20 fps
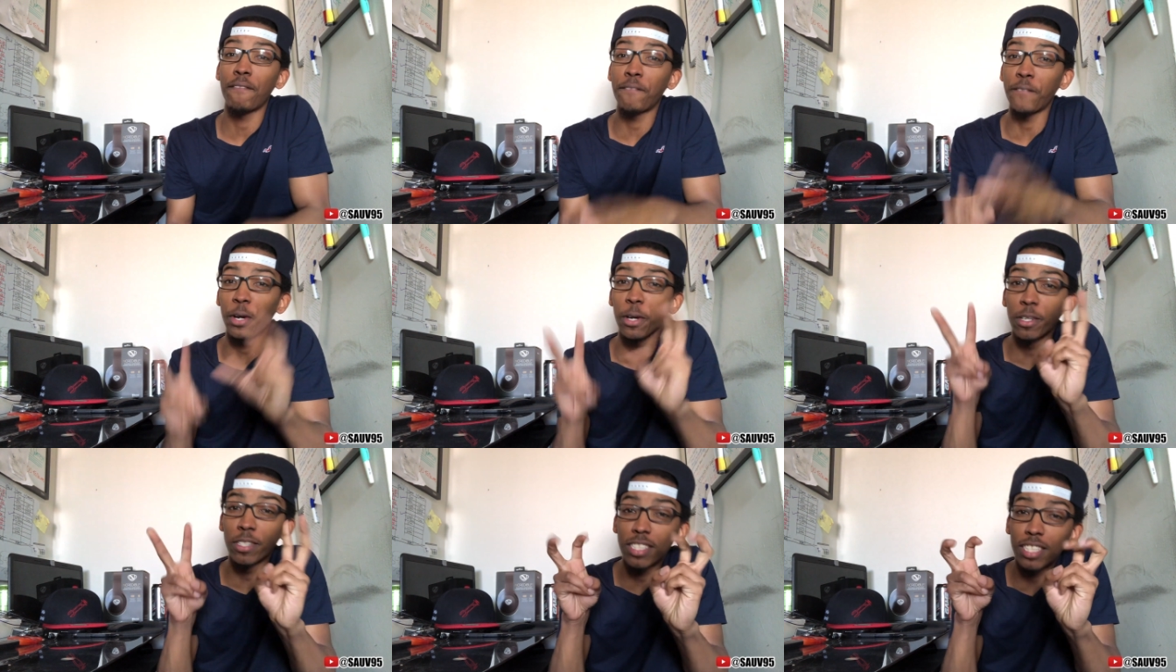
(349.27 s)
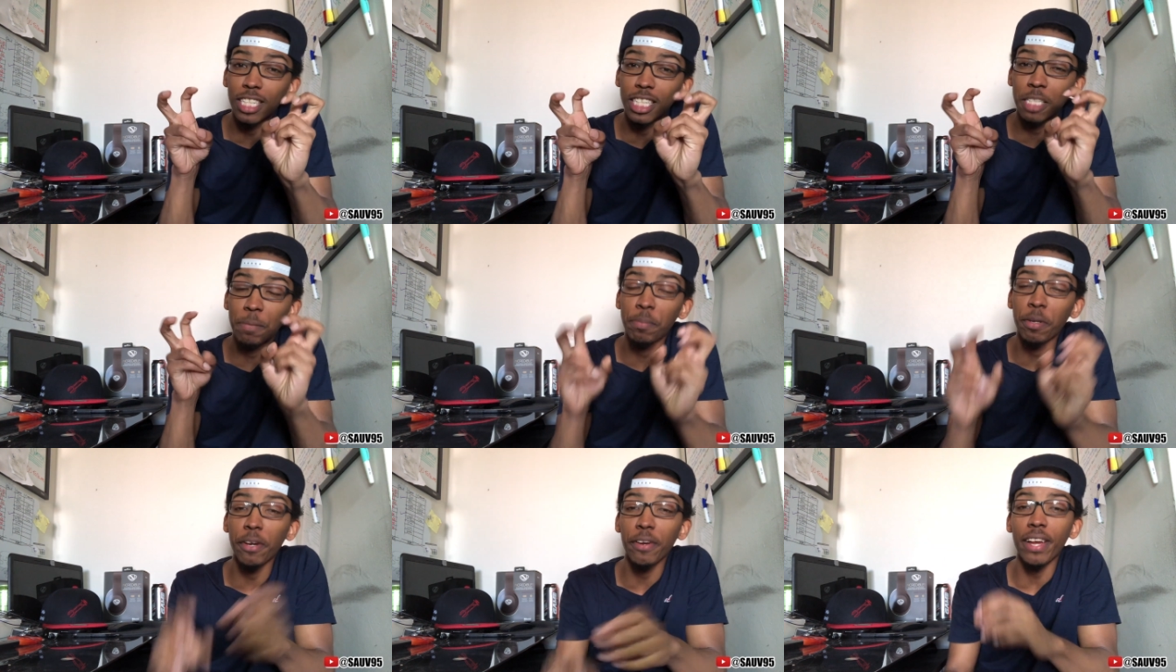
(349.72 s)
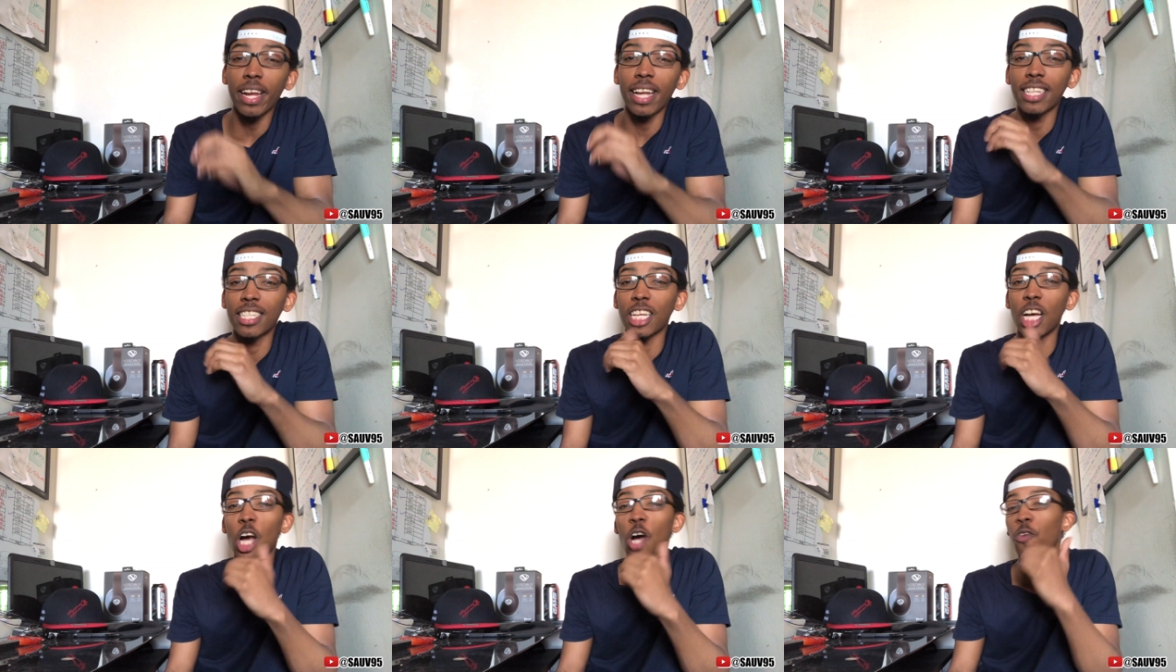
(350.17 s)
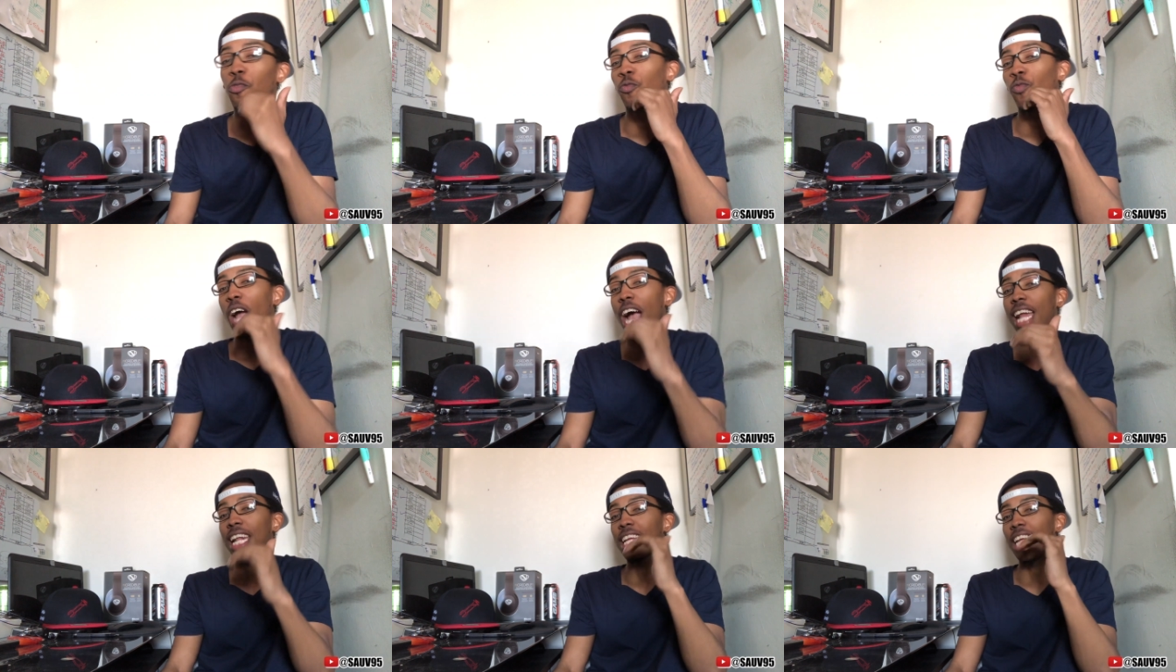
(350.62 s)
first experience of
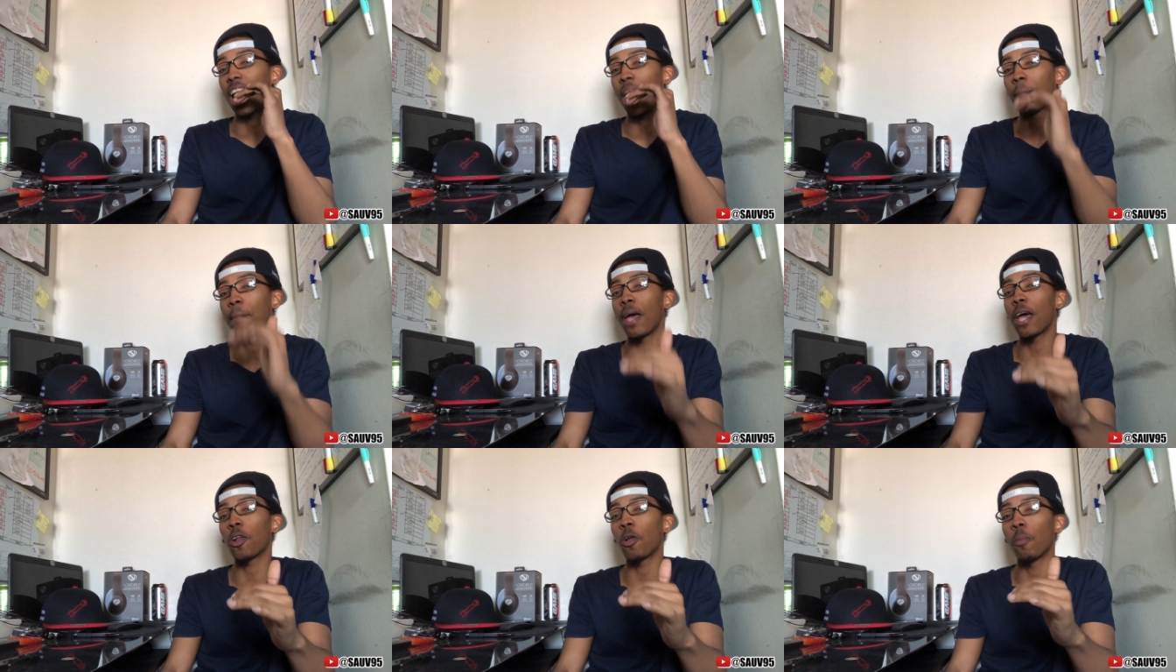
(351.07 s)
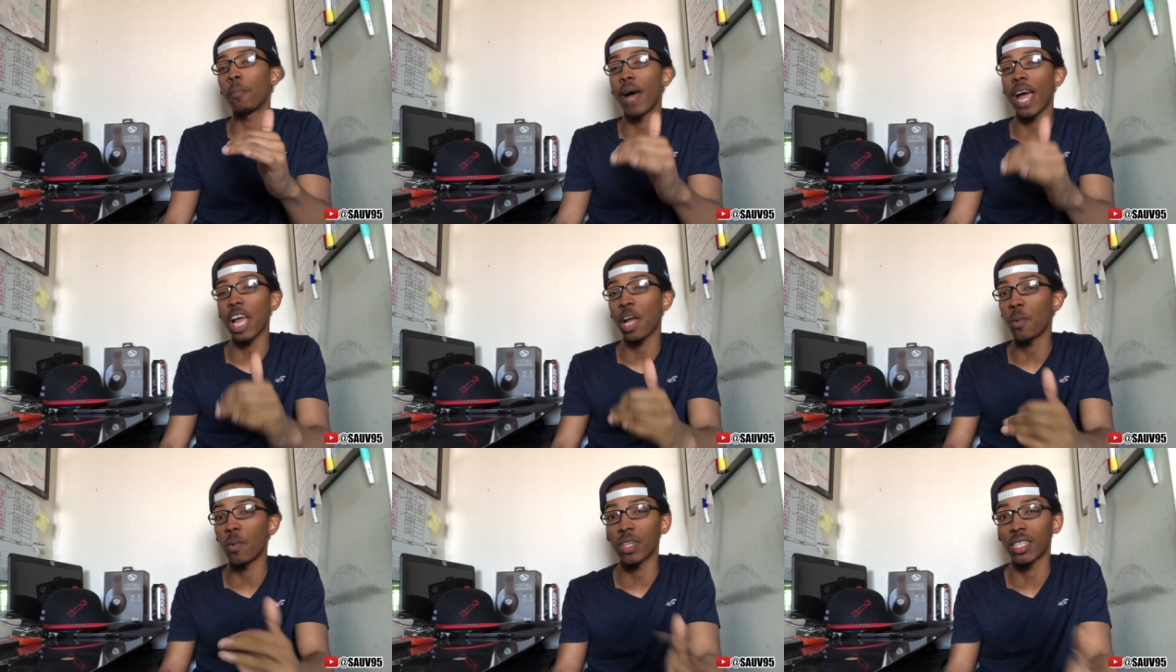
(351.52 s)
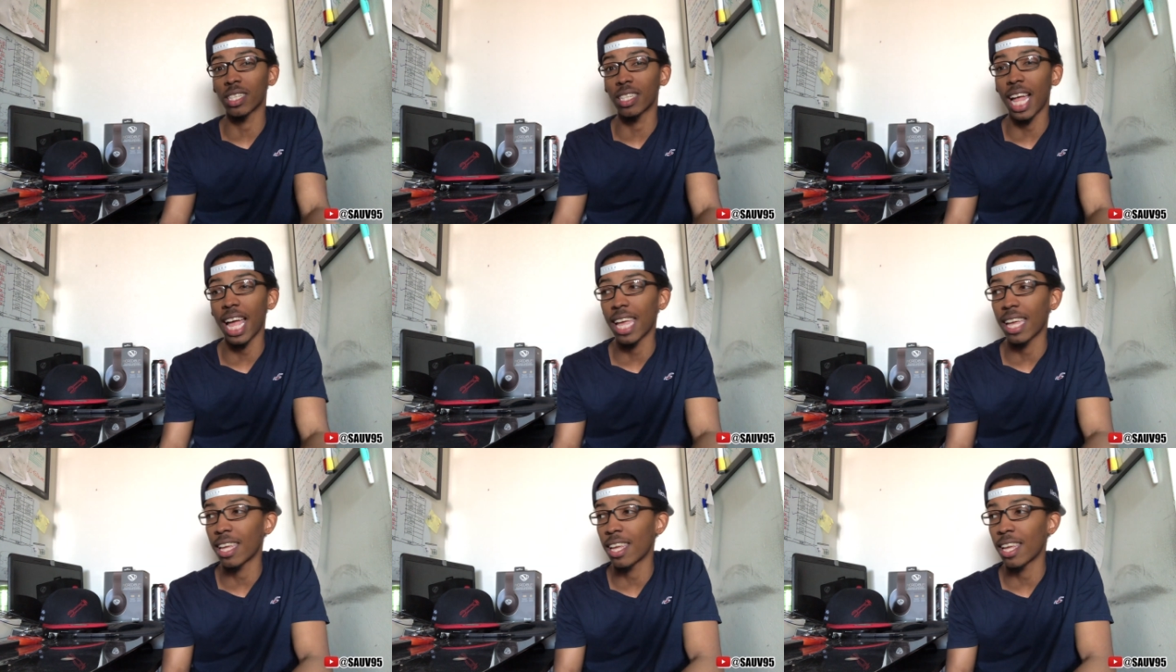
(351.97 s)
riding a pedal bike was like.